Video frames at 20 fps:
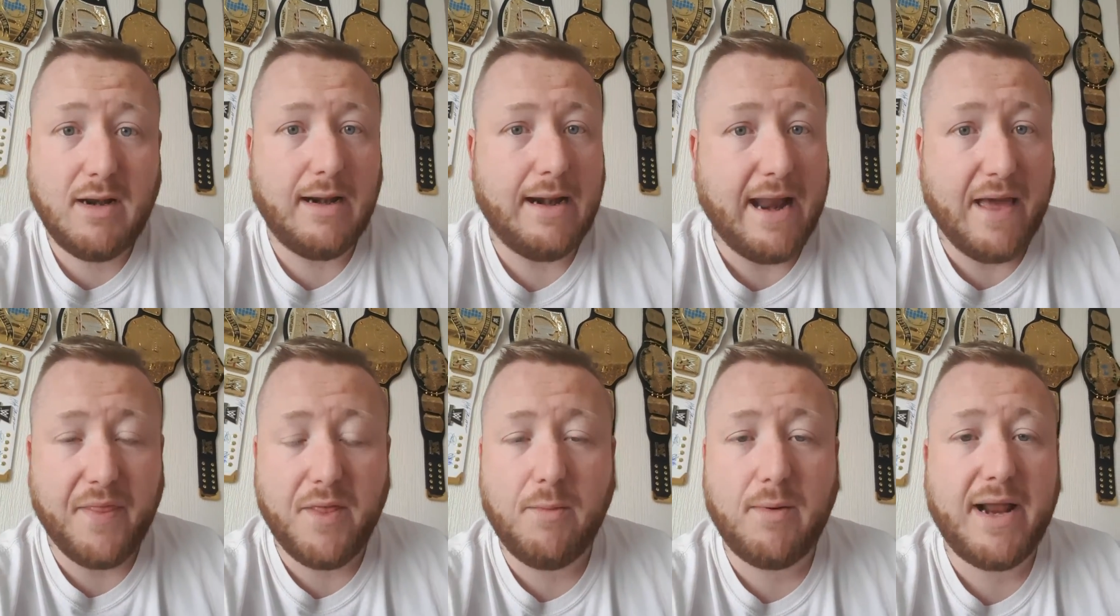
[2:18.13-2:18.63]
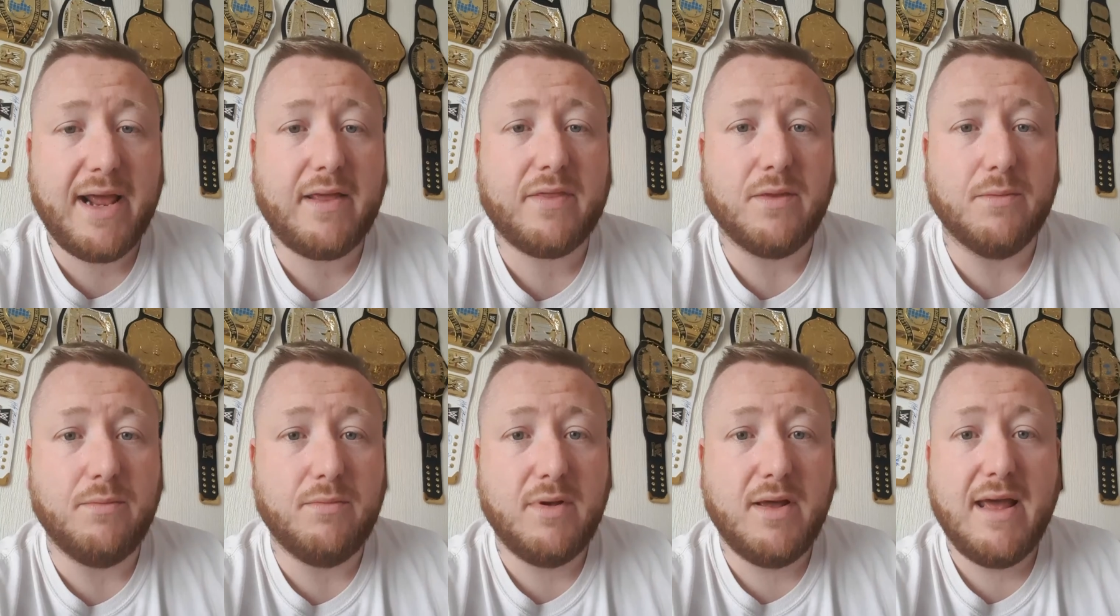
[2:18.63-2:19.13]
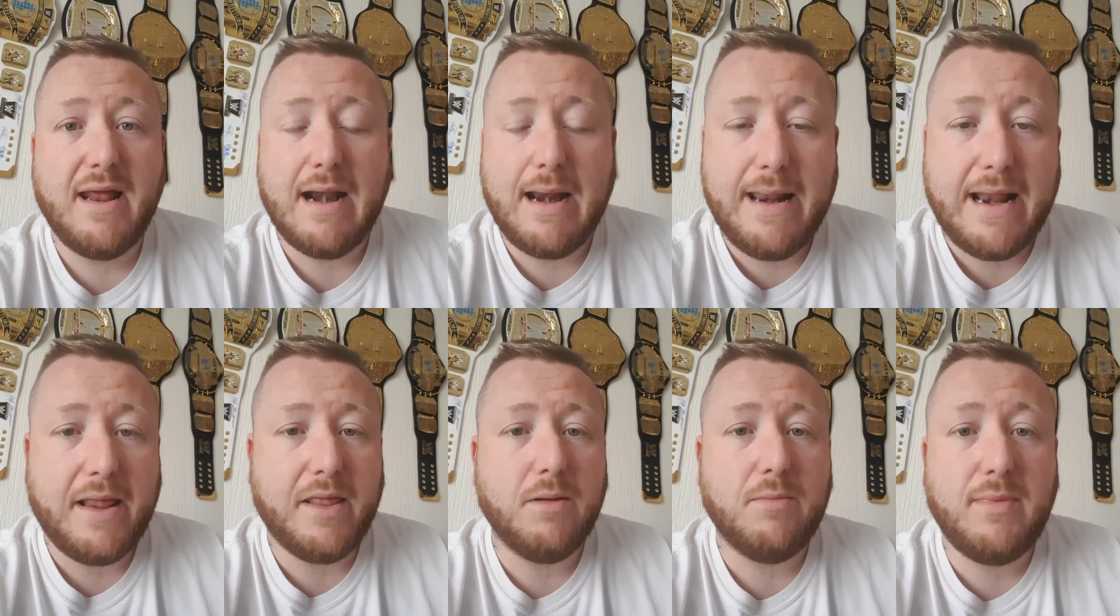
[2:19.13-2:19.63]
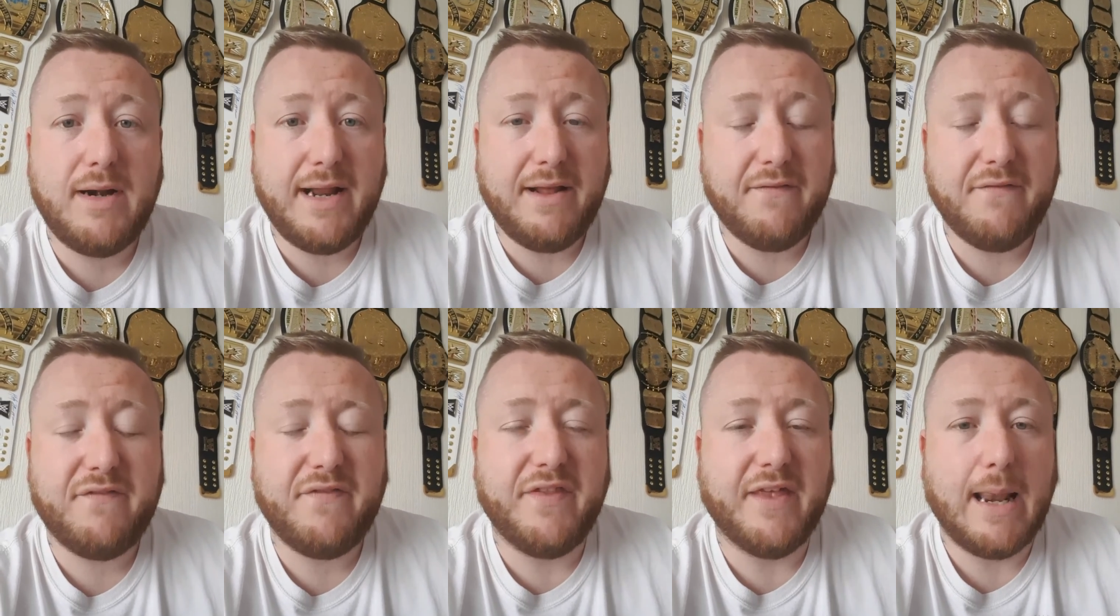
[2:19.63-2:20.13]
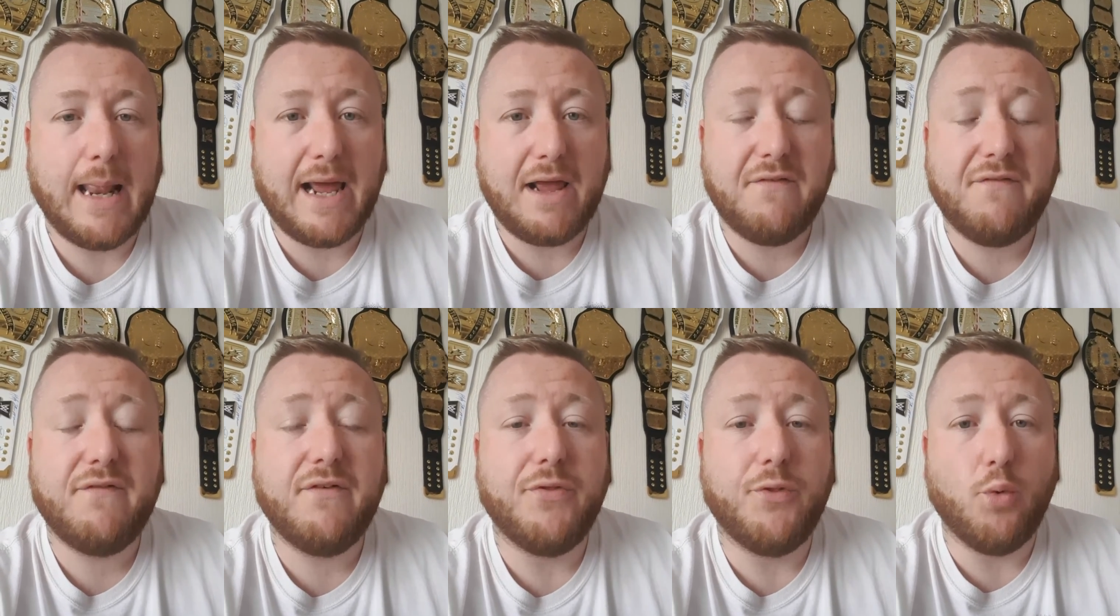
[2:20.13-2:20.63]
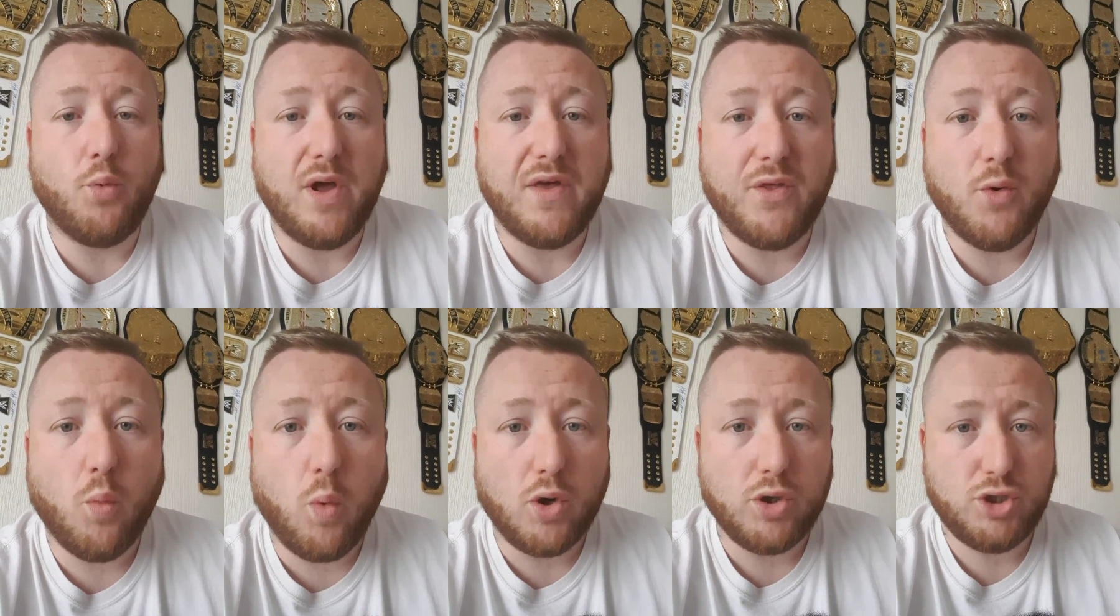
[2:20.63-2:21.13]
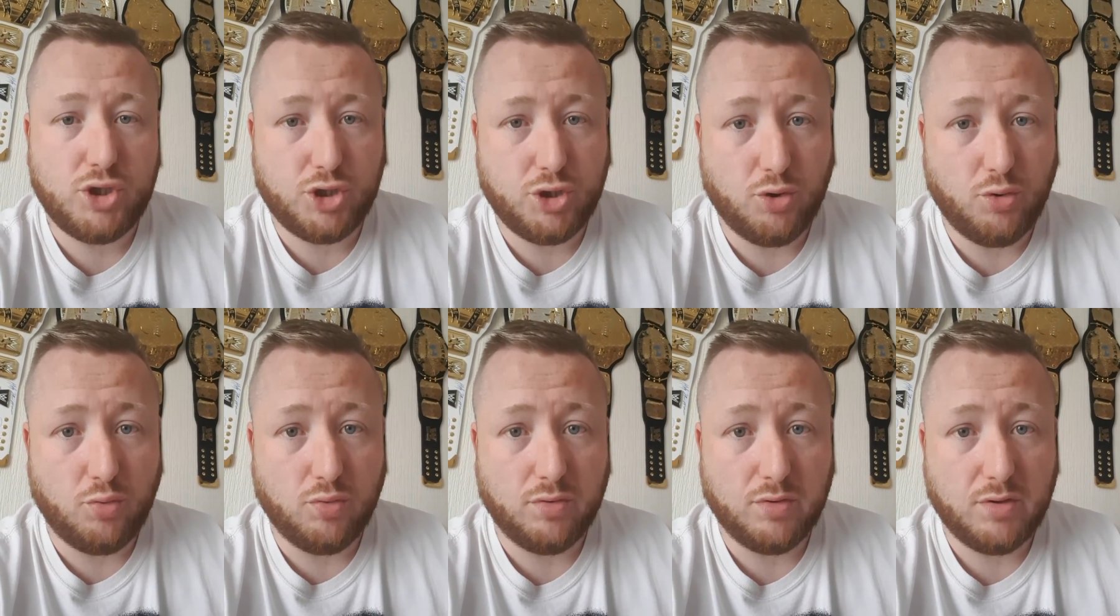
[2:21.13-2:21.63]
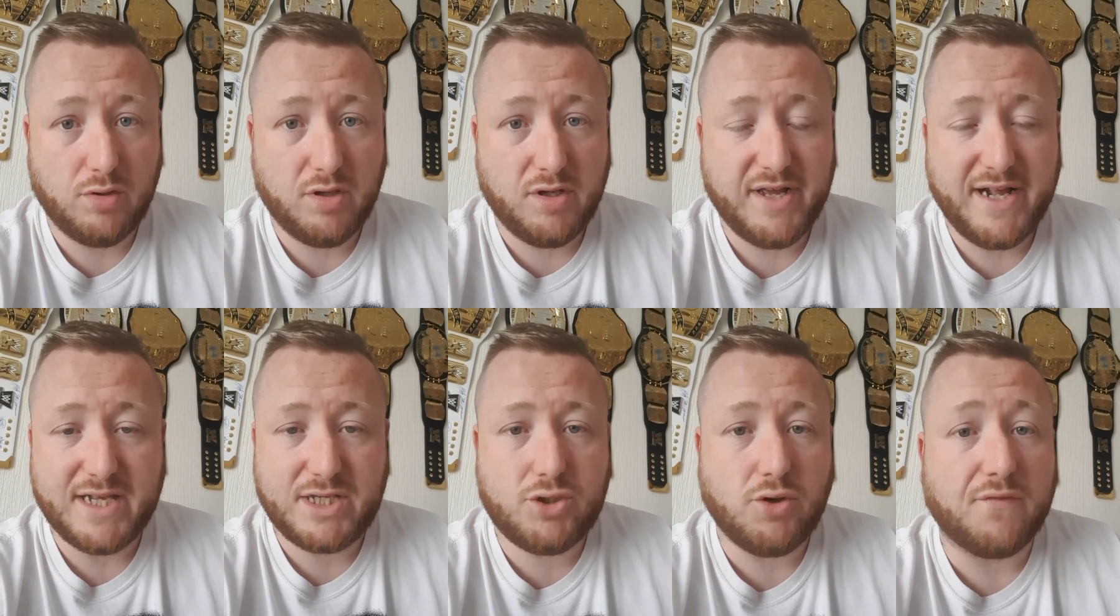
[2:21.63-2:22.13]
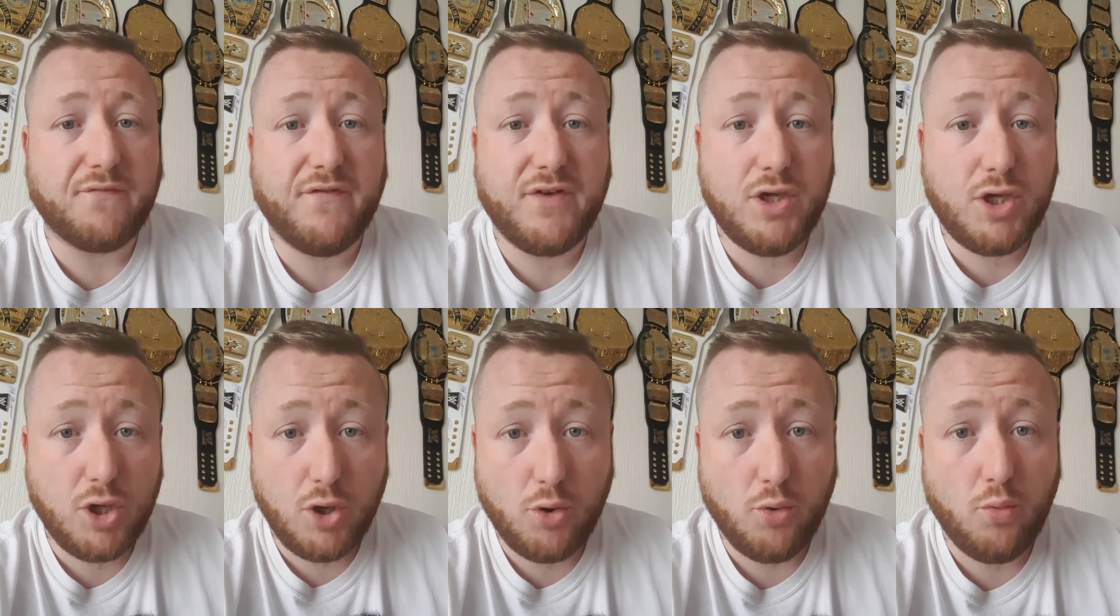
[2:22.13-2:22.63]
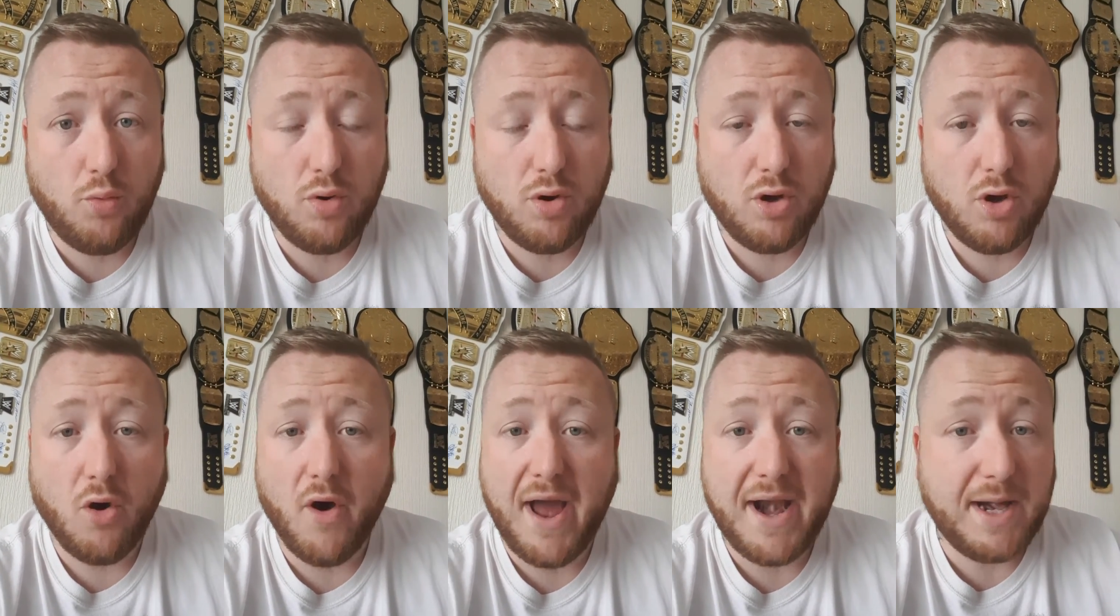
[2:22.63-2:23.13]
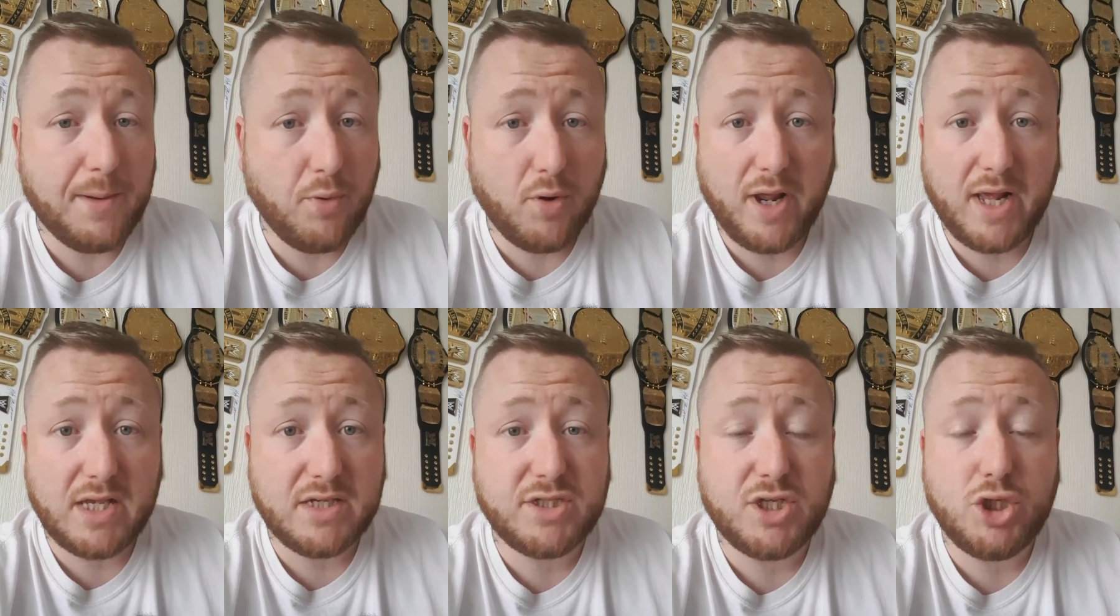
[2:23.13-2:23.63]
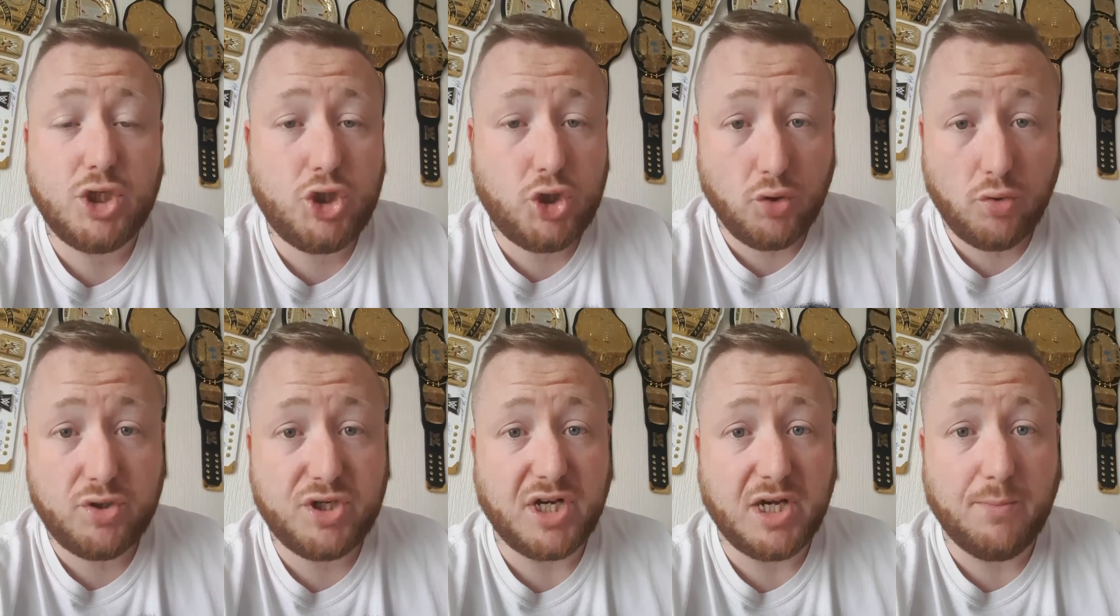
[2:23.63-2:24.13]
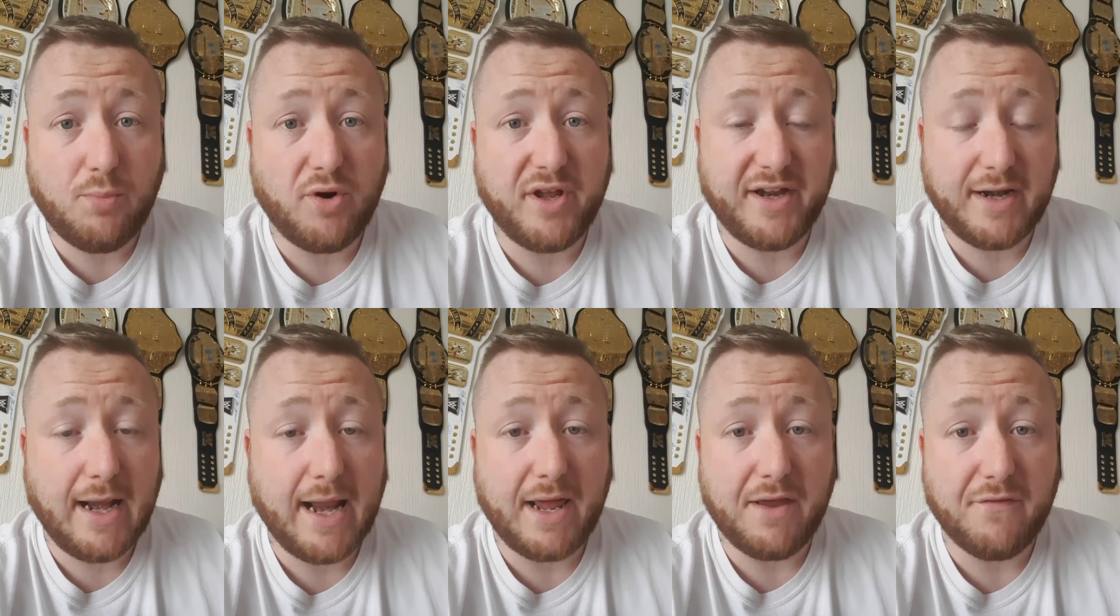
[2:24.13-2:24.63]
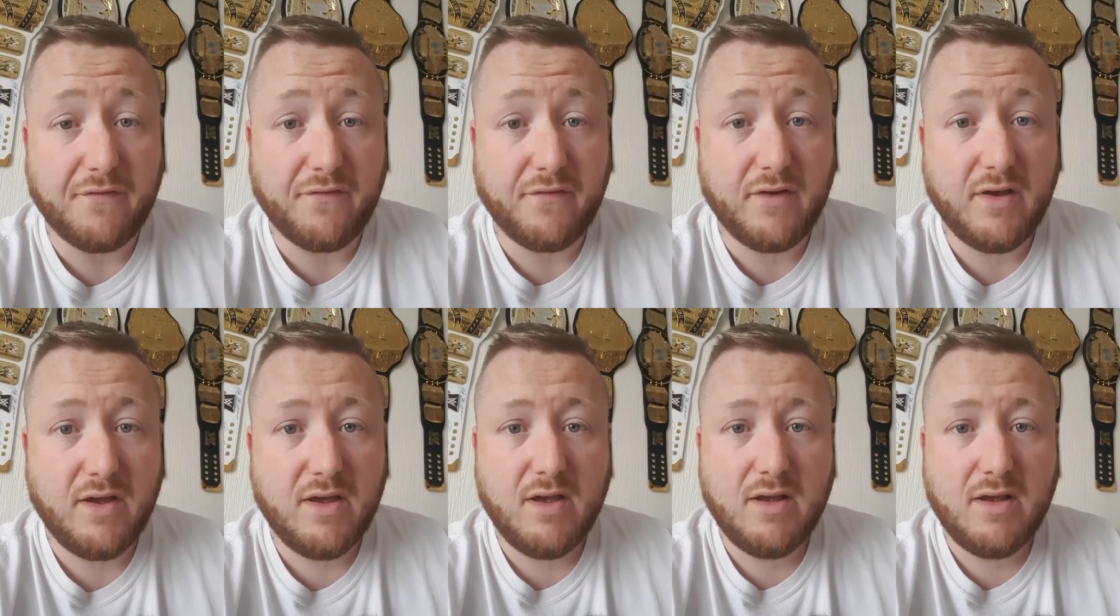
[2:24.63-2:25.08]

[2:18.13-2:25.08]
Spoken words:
let them like them. Let them live the life the way they want to. It's not for you or anywhere else to judge anybody in life.